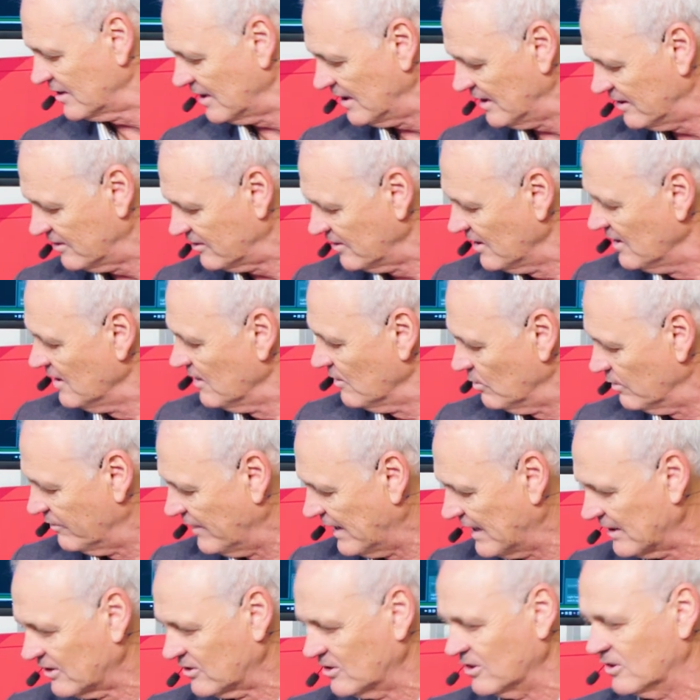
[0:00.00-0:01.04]
case, we've
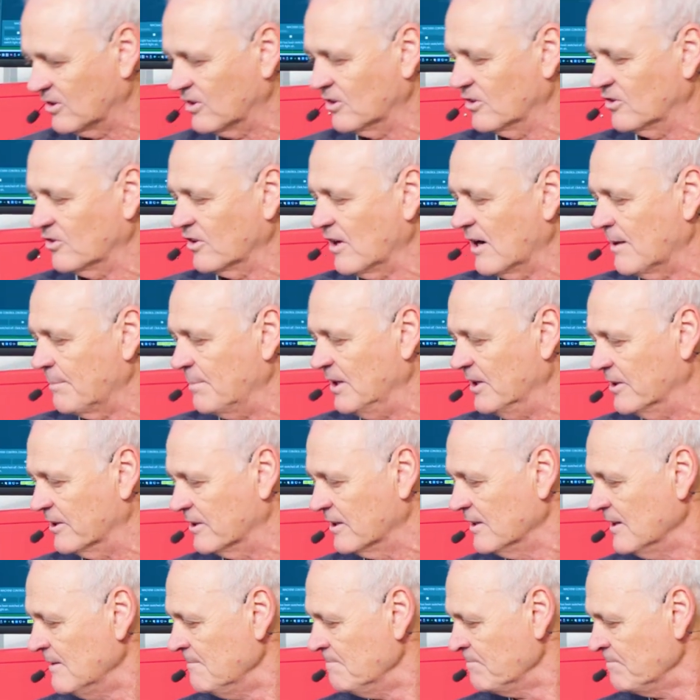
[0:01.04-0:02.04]
asked it to stop here.